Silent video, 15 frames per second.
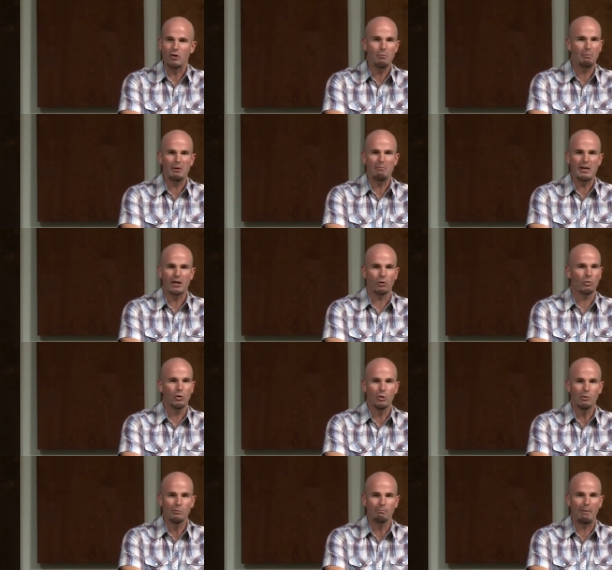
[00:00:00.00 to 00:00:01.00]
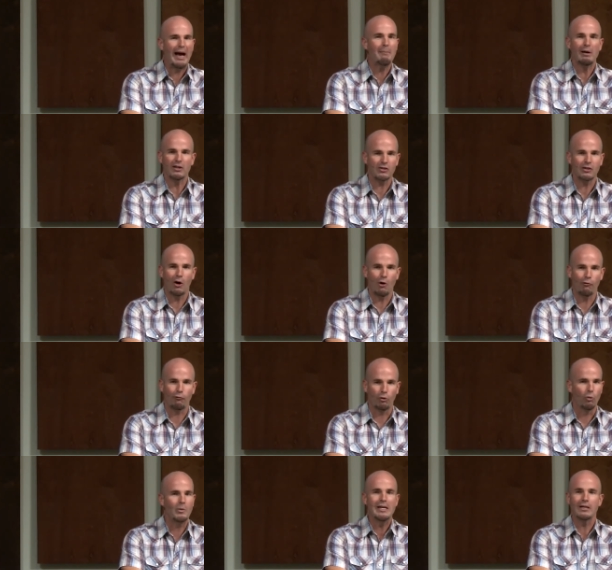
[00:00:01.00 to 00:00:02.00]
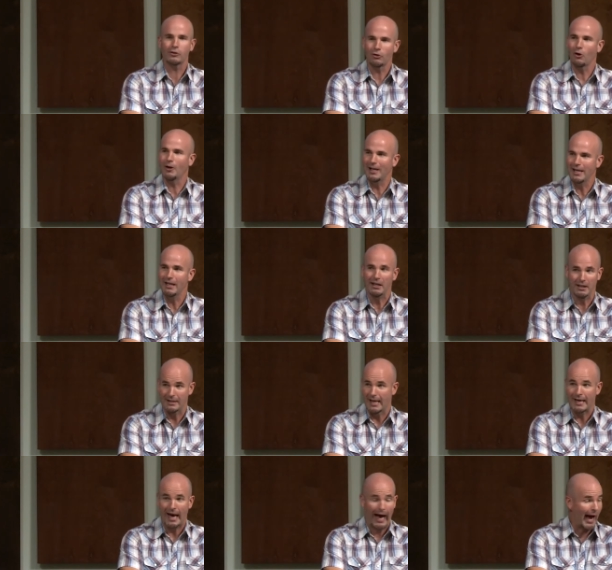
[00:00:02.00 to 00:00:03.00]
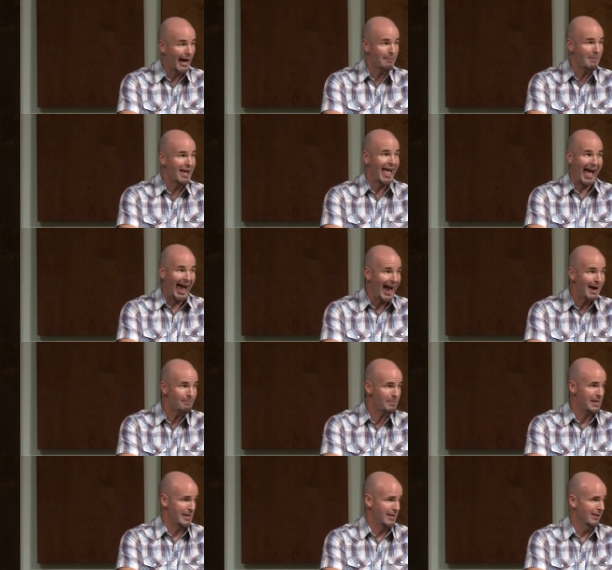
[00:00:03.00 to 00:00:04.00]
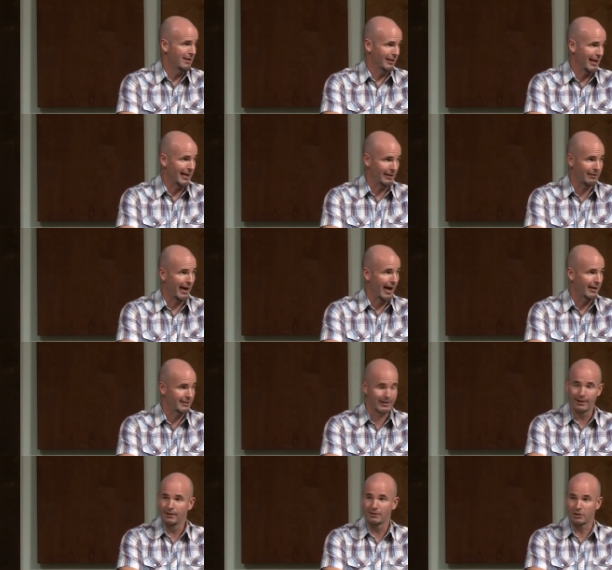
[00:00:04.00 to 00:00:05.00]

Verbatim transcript: You put me in a room by myself for weeks on end, and I'm happy like that,